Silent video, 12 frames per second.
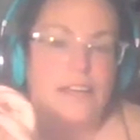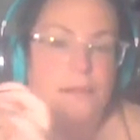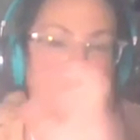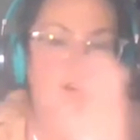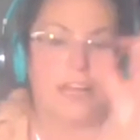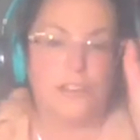a
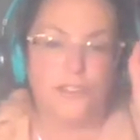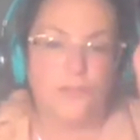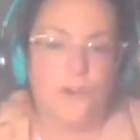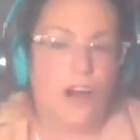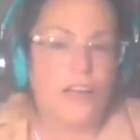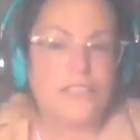number that
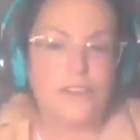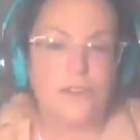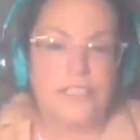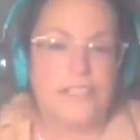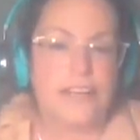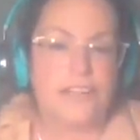draws your
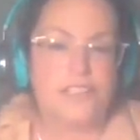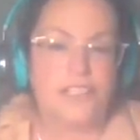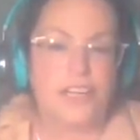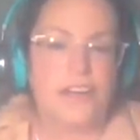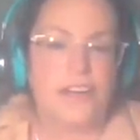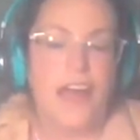
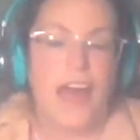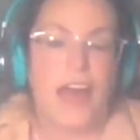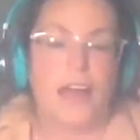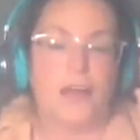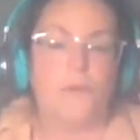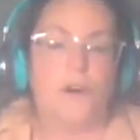attention, and
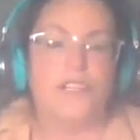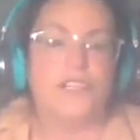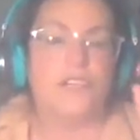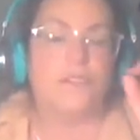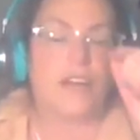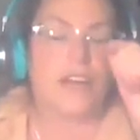I want
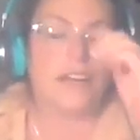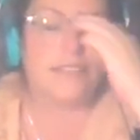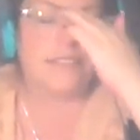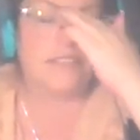you guys